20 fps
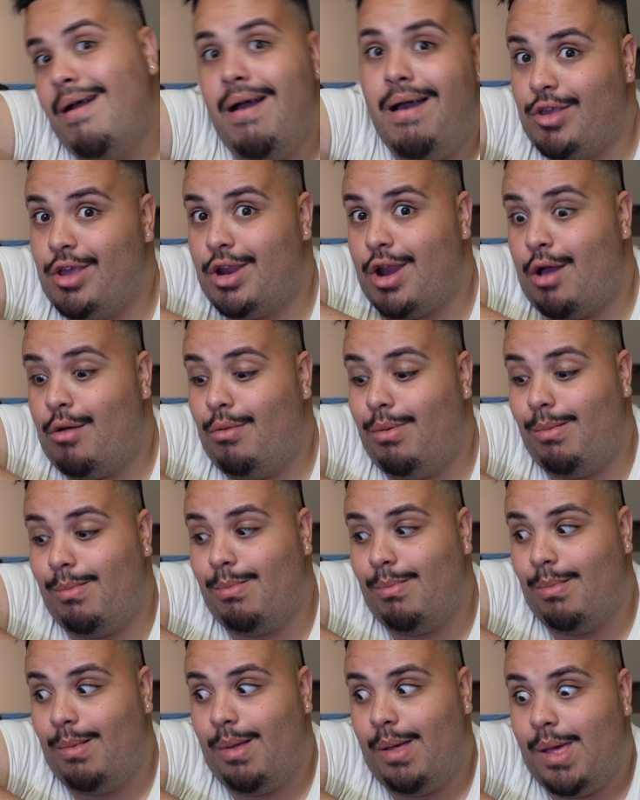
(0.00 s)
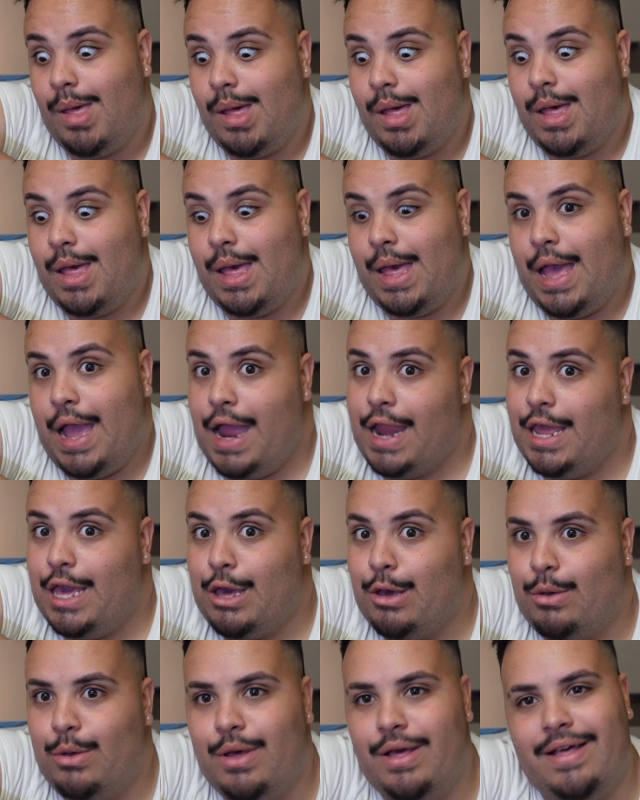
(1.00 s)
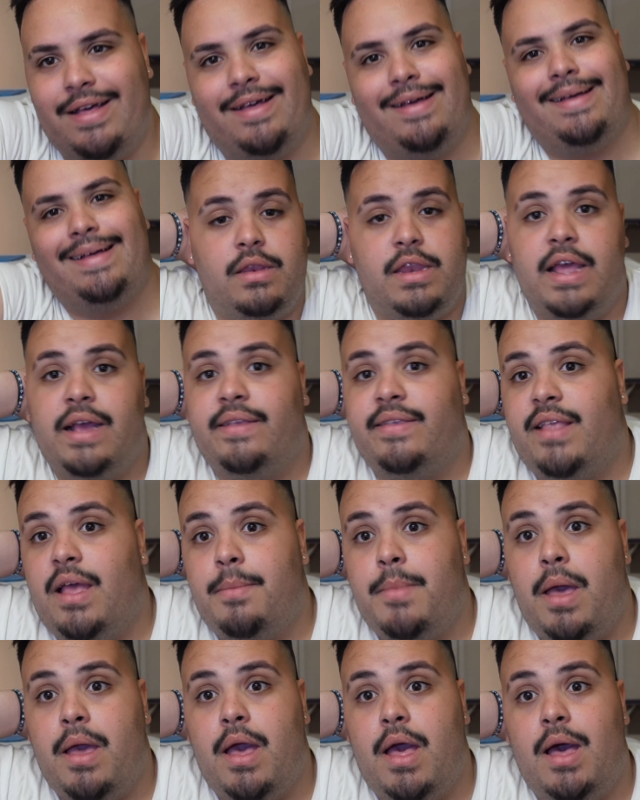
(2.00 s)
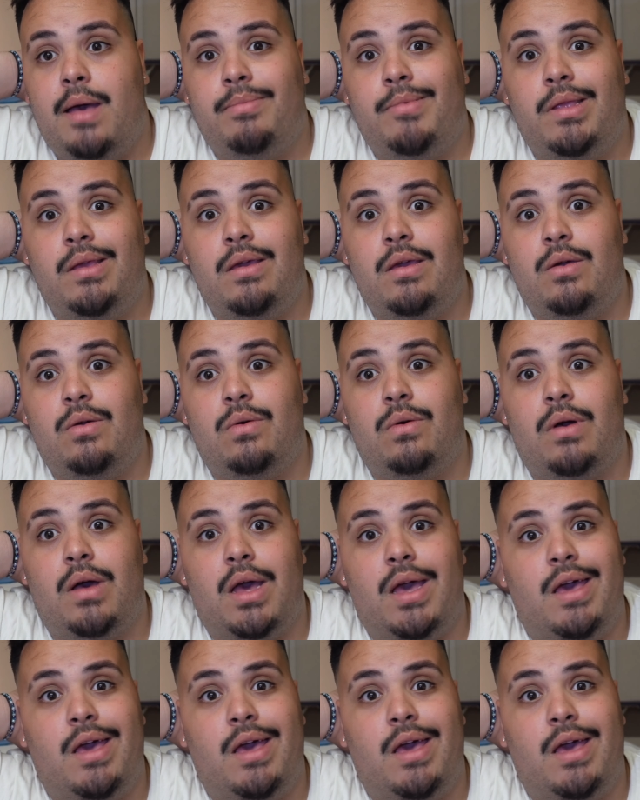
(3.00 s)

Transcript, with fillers: You know. Anywho, next time I update you,